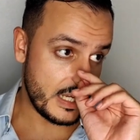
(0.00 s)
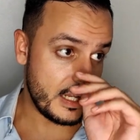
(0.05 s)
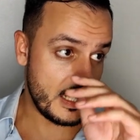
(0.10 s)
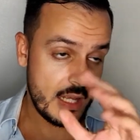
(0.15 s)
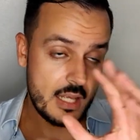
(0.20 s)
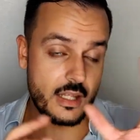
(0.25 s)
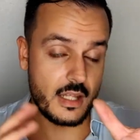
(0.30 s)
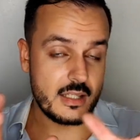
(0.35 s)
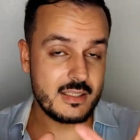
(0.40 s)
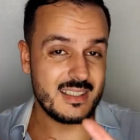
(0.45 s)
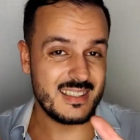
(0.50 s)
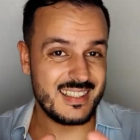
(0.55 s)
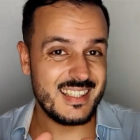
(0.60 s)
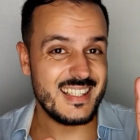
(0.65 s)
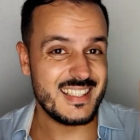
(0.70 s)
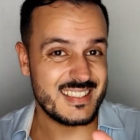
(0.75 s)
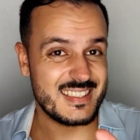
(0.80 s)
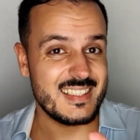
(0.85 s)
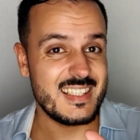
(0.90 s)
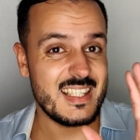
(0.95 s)
and,
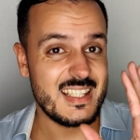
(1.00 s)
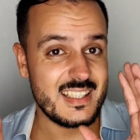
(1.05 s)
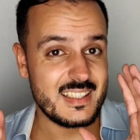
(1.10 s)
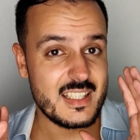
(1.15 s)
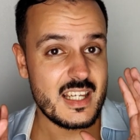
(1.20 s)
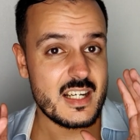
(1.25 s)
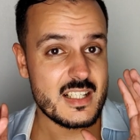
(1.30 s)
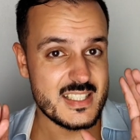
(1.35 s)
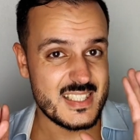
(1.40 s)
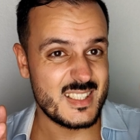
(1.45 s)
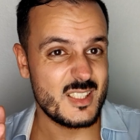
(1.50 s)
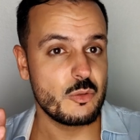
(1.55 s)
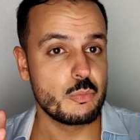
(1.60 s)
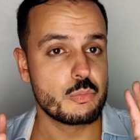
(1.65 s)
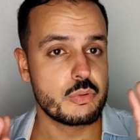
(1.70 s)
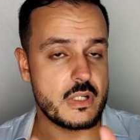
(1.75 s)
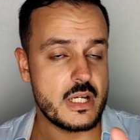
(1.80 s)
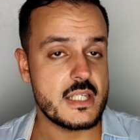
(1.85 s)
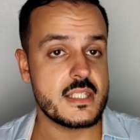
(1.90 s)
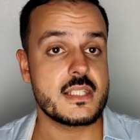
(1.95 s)
and it, they, they are
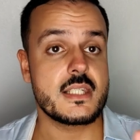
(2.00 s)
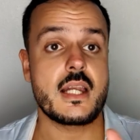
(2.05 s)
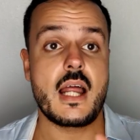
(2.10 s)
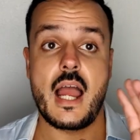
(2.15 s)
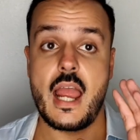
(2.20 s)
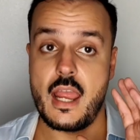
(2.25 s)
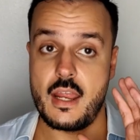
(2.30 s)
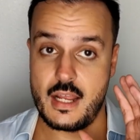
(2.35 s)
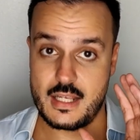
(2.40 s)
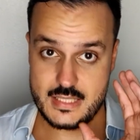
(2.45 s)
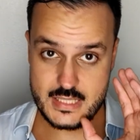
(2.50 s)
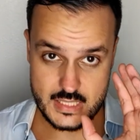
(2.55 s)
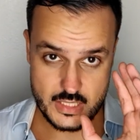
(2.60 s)
still brands that i